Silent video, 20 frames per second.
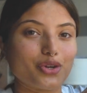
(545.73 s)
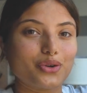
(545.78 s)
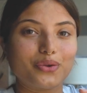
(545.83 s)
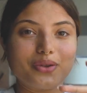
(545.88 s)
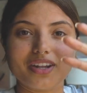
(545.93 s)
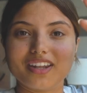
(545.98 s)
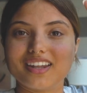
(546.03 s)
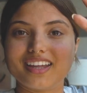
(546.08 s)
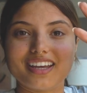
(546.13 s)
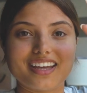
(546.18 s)
Not
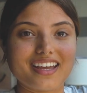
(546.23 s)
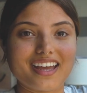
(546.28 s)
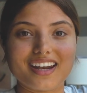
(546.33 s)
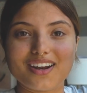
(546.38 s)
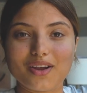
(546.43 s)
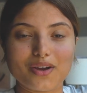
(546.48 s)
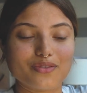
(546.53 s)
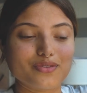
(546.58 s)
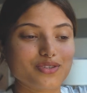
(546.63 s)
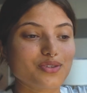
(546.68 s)
only like
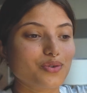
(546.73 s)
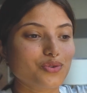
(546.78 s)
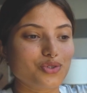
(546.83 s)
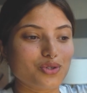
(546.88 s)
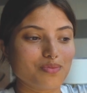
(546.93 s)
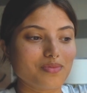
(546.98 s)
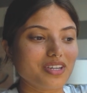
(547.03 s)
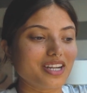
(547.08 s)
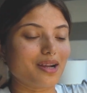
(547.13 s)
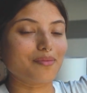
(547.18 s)
getting off
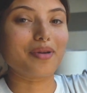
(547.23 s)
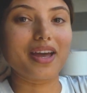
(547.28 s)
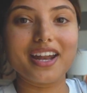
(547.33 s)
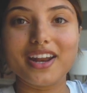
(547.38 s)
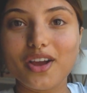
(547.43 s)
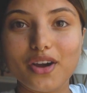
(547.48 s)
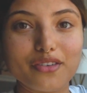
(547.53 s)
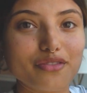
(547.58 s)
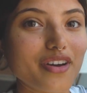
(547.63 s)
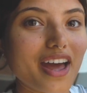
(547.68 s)
social media, I'm
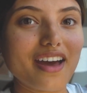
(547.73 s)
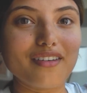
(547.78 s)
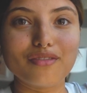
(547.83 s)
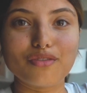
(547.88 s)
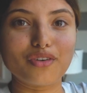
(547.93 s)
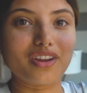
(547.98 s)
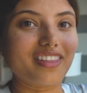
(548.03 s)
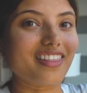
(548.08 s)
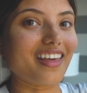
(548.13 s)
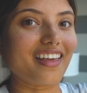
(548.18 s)
getting off
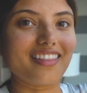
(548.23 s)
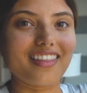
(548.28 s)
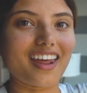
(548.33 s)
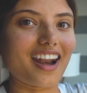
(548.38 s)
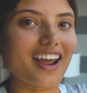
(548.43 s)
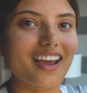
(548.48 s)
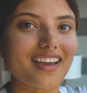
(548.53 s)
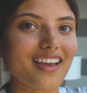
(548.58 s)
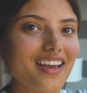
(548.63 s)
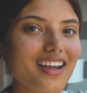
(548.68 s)
everything
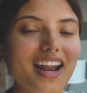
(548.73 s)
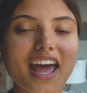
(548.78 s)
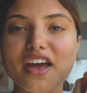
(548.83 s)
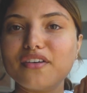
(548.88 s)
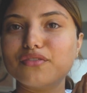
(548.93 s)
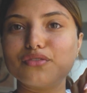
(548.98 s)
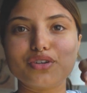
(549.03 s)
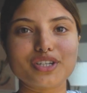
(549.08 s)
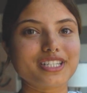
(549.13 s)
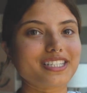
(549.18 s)
that I can.
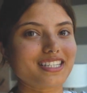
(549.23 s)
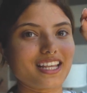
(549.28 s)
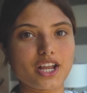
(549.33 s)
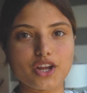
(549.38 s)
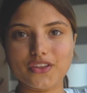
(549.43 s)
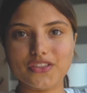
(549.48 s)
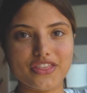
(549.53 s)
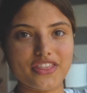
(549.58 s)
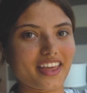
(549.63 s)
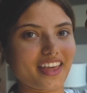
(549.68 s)
Every
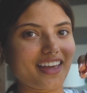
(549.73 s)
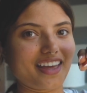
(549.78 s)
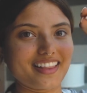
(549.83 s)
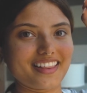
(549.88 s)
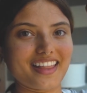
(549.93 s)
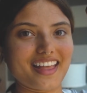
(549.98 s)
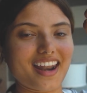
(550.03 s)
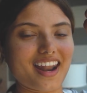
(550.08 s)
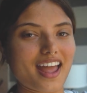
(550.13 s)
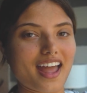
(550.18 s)
single
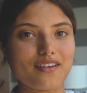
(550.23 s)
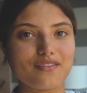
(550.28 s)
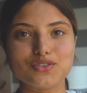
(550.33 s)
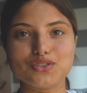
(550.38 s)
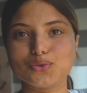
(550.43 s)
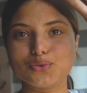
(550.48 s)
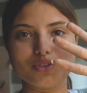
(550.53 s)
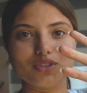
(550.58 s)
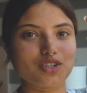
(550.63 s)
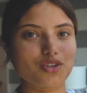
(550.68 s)
thing that I
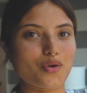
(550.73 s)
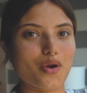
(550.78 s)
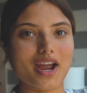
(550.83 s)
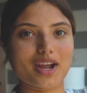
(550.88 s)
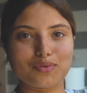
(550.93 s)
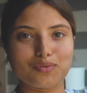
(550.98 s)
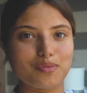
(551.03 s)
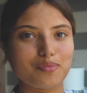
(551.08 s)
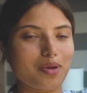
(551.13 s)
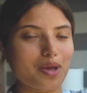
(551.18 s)
have to
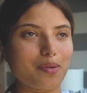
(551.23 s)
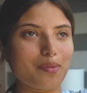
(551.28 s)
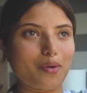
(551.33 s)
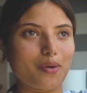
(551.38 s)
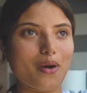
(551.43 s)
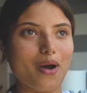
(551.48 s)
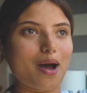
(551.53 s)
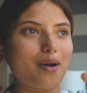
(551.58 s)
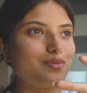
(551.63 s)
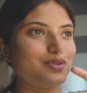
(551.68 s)
interact with
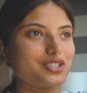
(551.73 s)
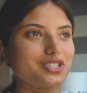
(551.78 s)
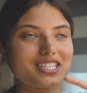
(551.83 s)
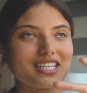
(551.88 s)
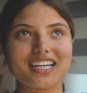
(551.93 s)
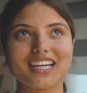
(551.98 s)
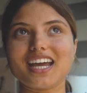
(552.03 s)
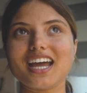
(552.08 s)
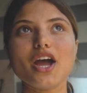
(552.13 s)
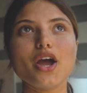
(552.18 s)
people. I'm
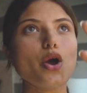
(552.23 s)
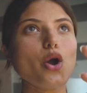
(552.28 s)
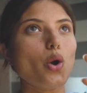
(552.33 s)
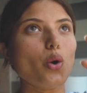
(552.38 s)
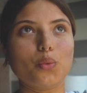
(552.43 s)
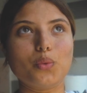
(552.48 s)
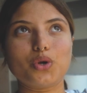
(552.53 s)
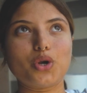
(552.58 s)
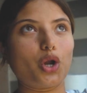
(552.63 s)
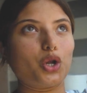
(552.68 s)
just like,
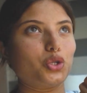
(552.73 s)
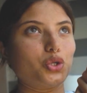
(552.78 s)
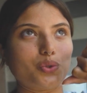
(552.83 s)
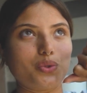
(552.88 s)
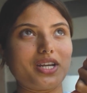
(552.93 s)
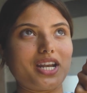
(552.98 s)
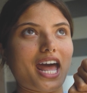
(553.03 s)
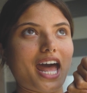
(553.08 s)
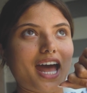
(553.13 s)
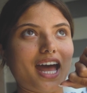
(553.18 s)
we're not
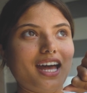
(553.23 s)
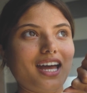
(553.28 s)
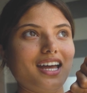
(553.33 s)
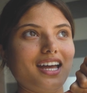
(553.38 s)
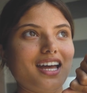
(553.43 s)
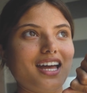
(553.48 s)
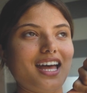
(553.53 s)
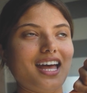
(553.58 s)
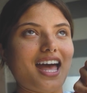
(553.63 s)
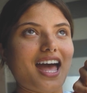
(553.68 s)
doing that.
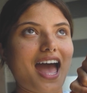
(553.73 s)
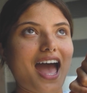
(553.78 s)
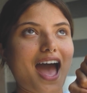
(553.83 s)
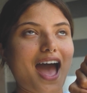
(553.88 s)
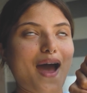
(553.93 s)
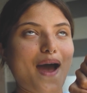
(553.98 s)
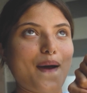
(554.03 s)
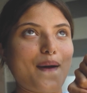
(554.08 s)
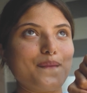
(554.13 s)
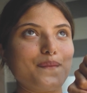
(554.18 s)

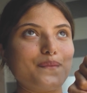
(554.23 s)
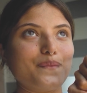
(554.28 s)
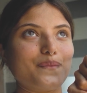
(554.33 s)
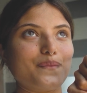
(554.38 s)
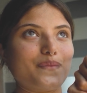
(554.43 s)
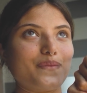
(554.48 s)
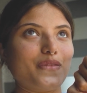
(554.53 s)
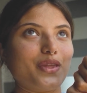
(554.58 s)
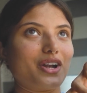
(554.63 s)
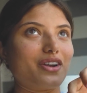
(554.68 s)

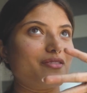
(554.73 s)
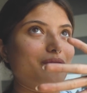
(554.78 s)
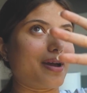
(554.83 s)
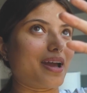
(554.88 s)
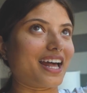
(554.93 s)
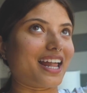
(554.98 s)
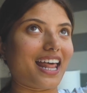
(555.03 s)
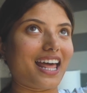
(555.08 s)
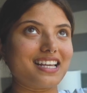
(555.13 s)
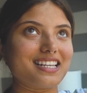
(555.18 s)
Not even
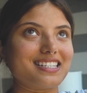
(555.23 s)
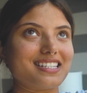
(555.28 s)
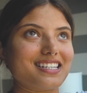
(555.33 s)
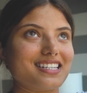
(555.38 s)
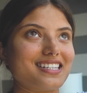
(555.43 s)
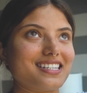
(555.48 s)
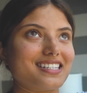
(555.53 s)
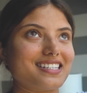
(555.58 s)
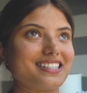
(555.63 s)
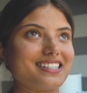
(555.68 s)
my
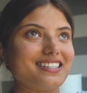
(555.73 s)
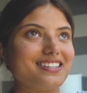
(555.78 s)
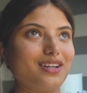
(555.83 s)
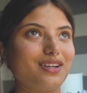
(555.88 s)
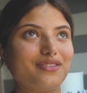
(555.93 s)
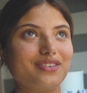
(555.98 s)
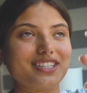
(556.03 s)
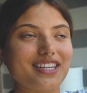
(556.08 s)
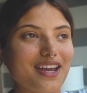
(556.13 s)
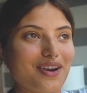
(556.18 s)
classes,
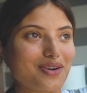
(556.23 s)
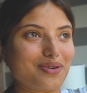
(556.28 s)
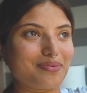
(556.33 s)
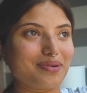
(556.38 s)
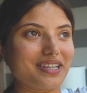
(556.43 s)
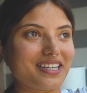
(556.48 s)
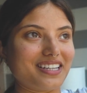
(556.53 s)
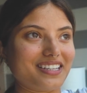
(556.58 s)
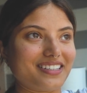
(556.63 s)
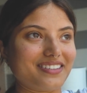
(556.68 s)
not even
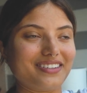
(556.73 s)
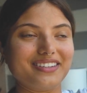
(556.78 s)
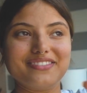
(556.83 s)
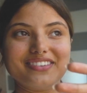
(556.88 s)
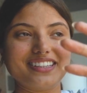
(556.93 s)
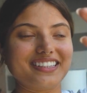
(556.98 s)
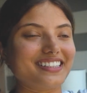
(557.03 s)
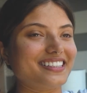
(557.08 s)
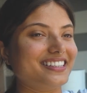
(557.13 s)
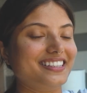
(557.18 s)
therapy, not
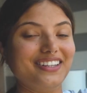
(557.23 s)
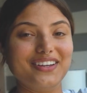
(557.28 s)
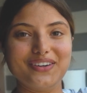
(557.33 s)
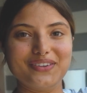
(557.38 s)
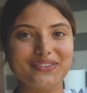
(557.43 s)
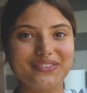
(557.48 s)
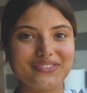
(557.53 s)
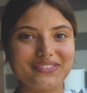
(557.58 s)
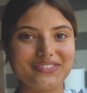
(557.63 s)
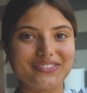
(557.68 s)
even,
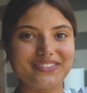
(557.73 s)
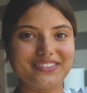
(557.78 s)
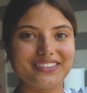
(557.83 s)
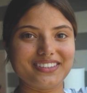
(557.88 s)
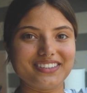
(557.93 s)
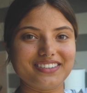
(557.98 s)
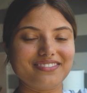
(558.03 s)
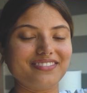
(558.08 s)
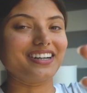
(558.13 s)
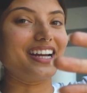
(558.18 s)
no,
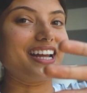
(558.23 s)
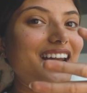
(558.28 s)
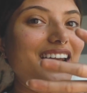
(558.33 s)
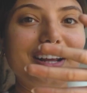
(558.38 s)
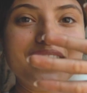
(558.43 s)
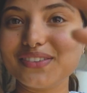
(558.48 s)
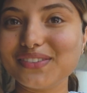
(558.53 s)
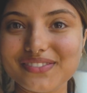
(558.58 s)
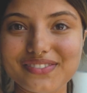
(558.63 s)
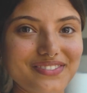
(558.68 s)
we're
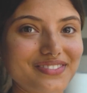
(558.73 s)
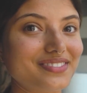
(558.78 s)
getting it.